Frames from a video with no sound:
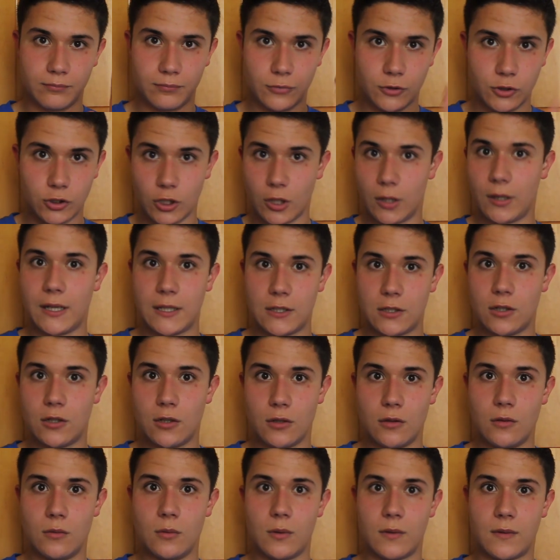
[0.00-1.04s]
journey
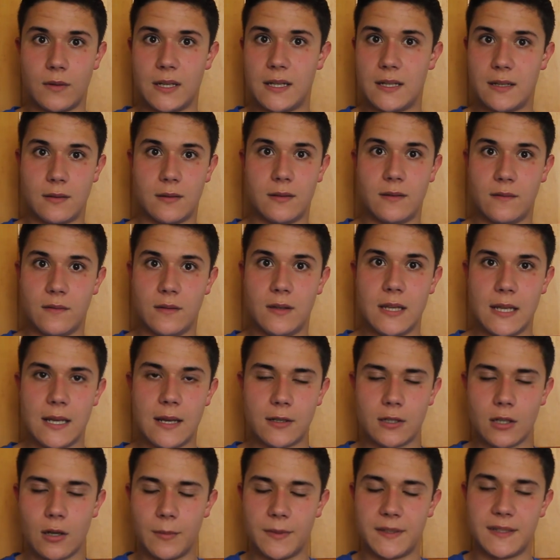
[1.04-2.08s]
to the
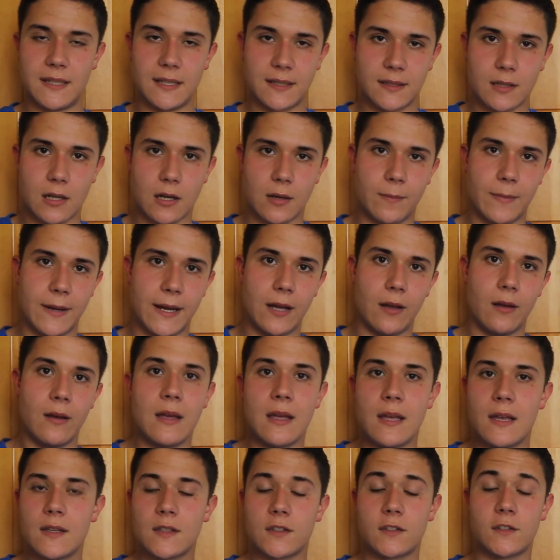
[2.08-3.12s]
Automa's discard pile
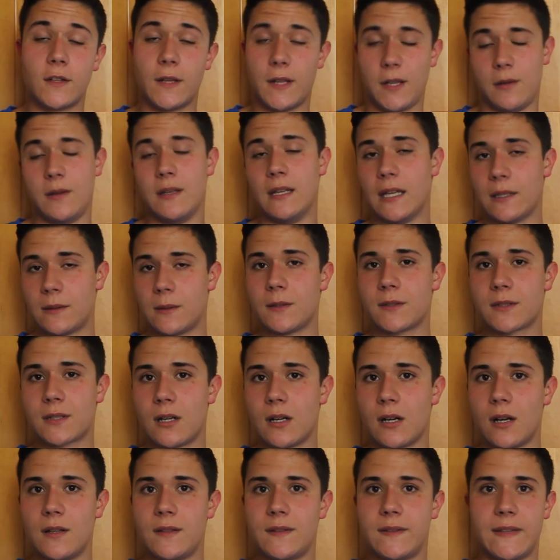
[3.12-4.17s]
so that you can get those
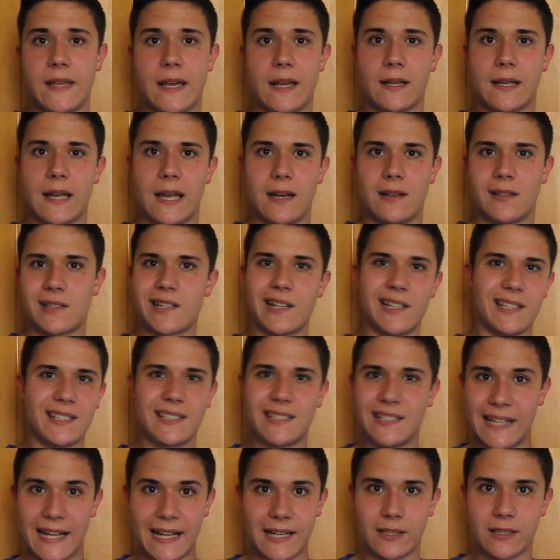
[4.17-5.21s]
cards that kind of just got
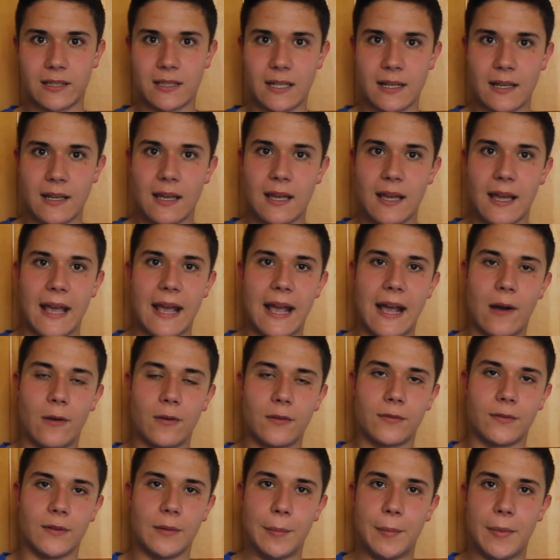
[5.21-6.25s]
snatched out
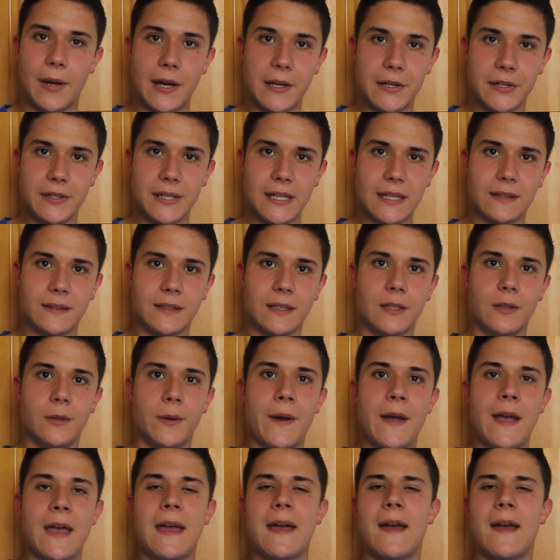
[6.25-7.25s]
from underneath you.